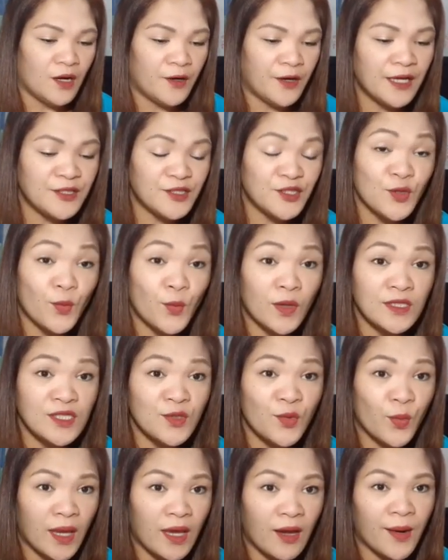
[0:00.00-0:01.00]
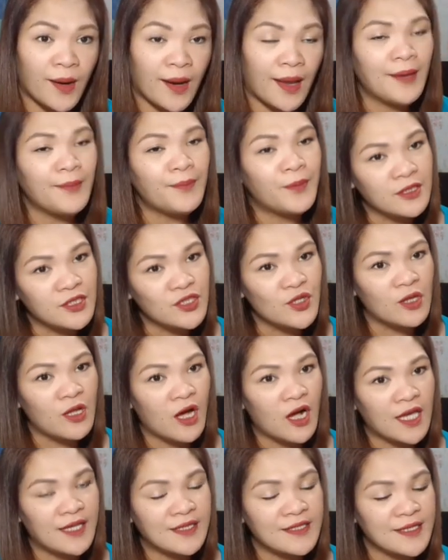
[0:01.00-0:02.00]
Alright, so once we are able to
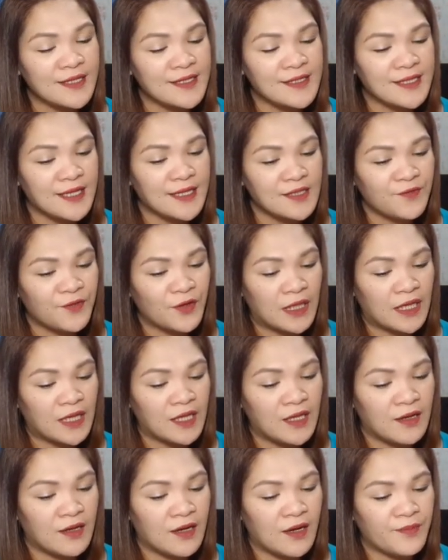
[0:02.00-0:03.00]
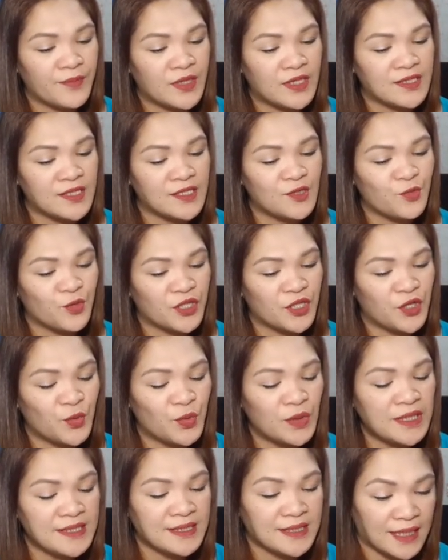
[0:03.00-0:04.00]
log in successfully, this is what
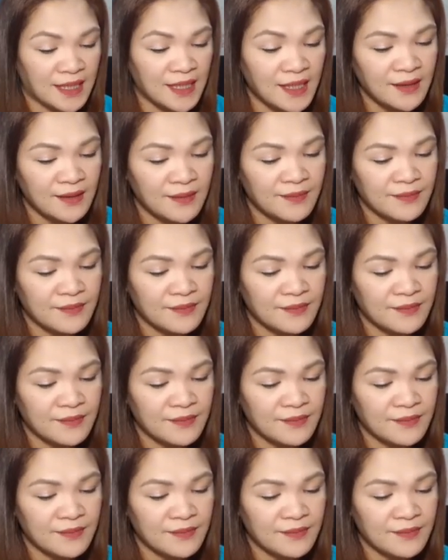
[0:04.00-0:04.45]
you will see.